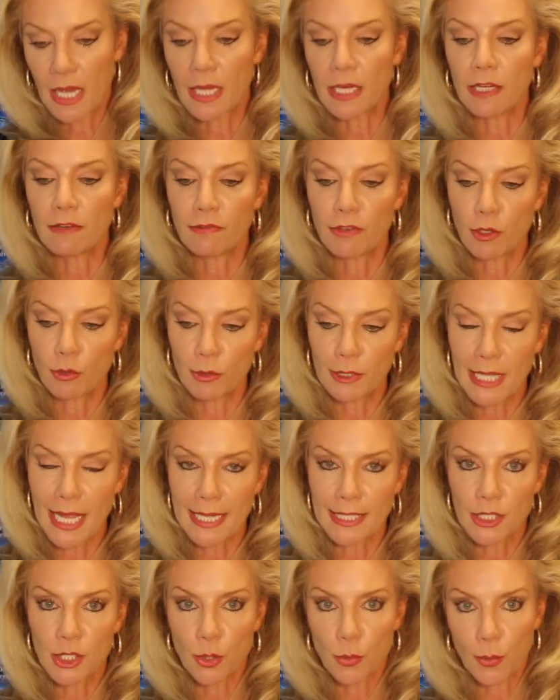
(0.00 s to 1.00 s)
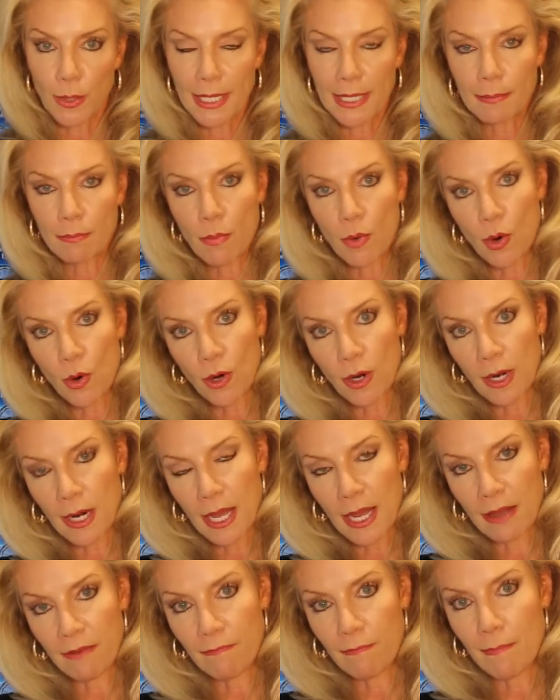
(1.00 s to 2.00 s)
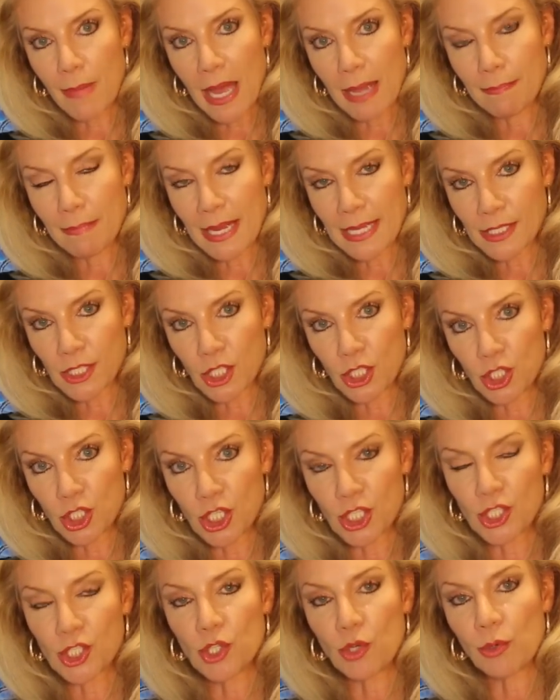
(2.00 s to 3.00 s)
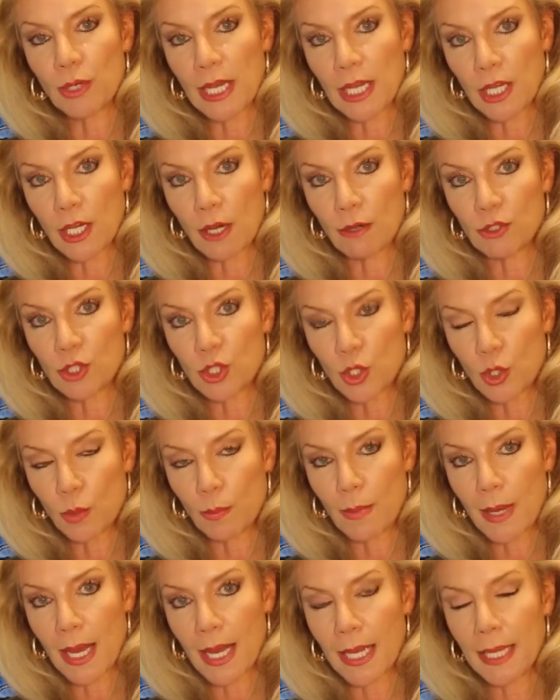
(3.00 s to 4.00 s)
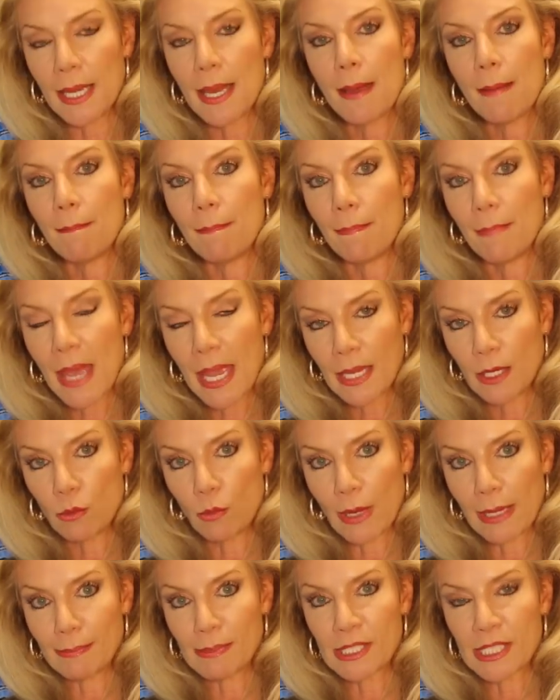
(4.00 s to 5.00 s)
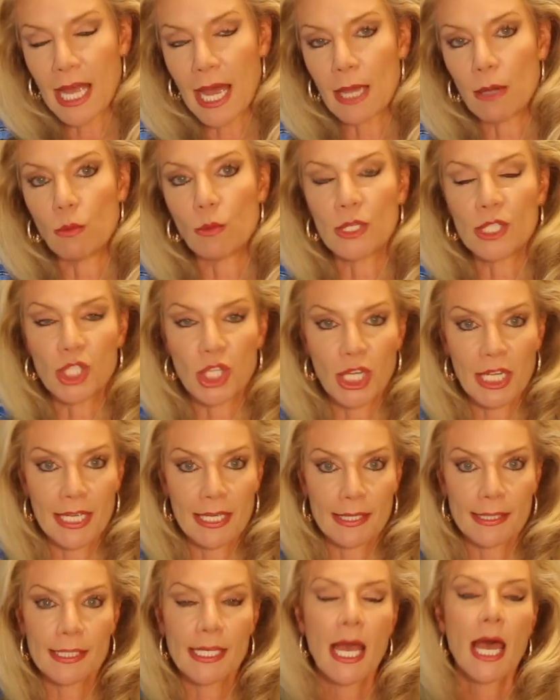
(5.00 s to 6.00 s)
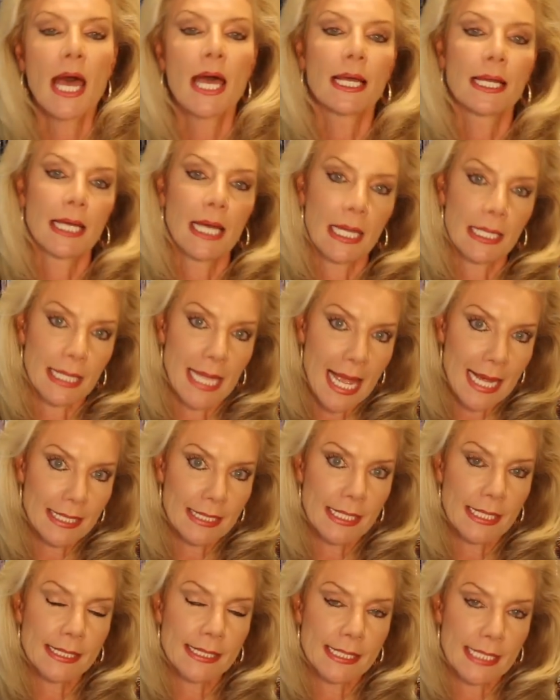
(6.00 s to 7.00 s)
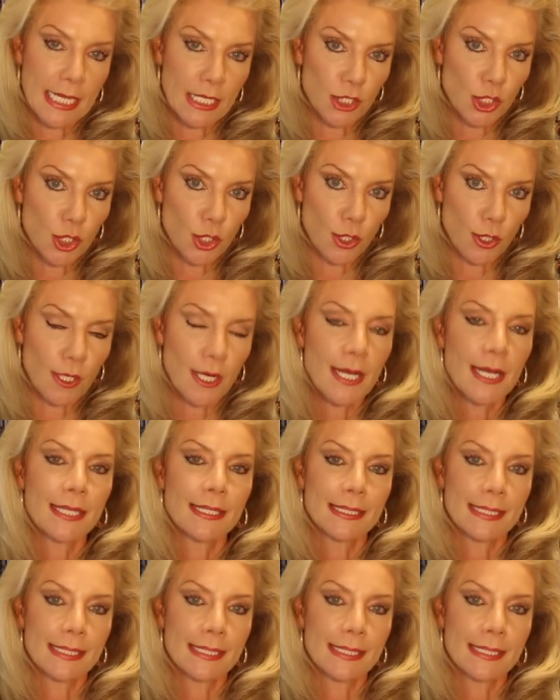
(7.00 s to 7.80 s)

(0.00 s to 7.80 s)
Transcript: And if you would like to read more of my messages, you can go to my main website, which is galacticcenter.org.